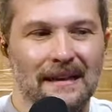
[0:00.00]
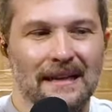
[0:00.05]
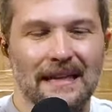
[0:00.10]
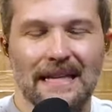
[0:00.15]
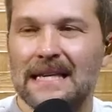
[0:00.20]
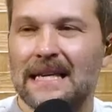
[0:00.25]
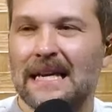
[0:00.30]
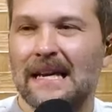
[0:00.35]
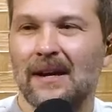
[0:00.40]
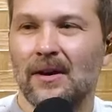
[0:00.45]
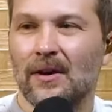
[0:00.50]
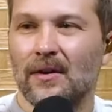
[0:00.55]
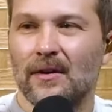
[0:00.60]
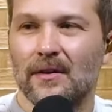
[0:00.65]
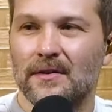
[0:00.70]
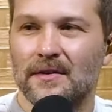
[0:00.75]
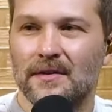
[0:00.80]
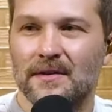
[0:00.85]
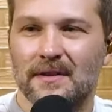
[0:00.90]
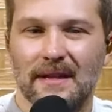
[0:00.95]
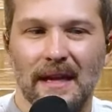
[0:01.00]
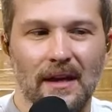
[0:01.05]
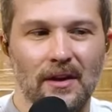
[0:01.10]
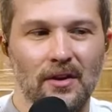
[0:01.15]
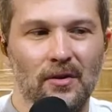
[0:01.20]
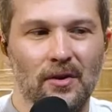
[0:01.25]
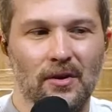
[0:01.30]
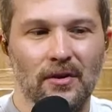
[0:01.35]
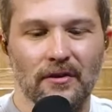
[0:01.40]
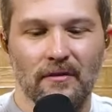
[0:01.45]
years that
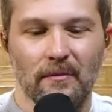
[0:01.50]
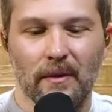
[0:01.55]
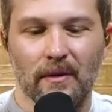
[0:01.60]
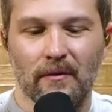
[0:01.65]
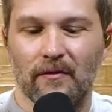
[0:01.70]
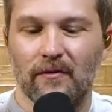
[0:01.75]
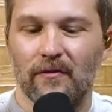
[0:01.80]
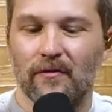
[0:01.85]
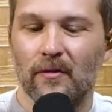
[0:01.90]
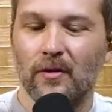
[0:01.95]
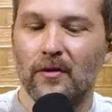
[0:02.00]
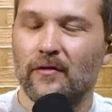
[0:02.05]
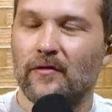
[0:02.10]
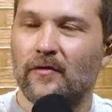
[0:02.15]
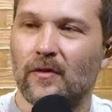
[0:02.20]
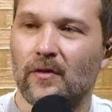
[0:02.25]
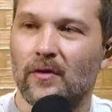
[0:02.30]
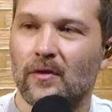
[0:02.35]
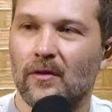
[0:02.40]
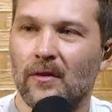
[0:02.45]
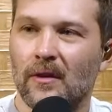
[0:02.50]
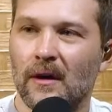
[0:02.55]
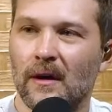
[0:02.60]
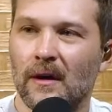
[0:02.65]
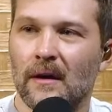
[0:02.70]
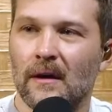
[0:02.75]
you could have been fruitful